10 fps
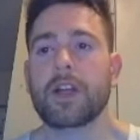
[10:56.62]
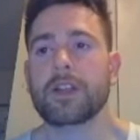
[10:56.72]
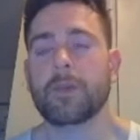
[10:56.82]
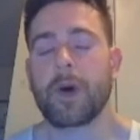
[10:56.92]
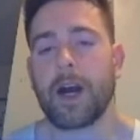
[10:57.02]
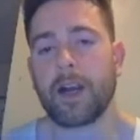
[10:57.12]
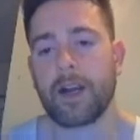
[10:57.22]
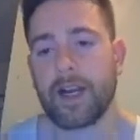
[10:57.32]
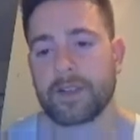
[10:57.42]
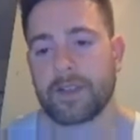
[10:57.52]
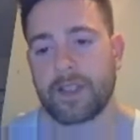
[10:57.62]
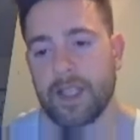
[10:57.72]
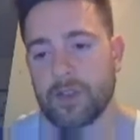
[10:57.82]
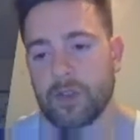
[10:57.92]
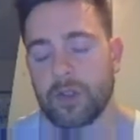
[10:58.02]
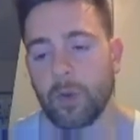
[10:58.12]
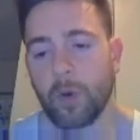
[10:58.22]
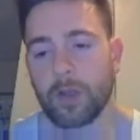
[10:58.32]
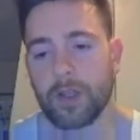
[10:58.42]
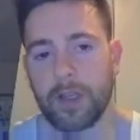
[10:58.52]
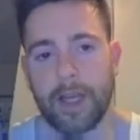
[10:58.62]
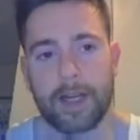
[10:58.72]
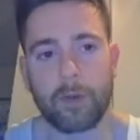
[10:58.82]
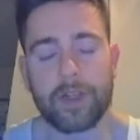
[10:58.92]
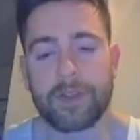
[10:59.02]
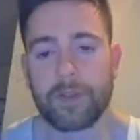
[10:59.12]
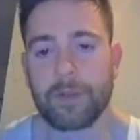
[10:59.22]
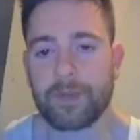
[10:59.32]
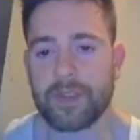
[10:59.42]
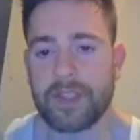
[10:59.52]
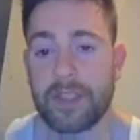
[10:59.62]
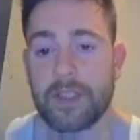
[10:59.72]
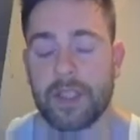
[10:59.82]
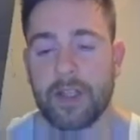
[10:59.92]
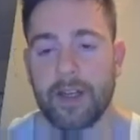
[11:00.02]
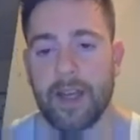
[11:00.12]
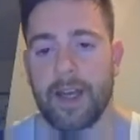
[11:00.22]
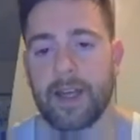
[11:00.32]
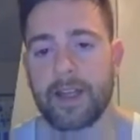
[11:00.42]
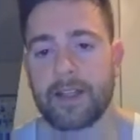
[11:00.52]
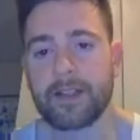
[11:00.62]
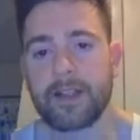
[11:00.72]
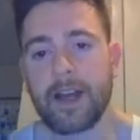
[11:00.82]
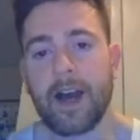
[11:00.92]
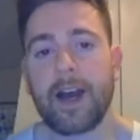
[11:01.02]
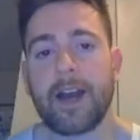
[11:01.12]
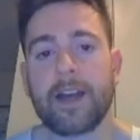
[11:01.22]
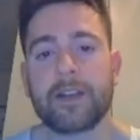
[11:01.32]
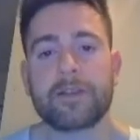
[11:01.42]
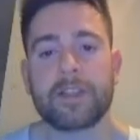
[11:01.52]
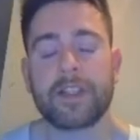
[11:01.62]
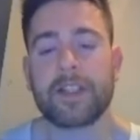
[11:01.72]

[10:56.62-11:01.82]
the buyer asked to cancel the order, and I went through the procedure, and I did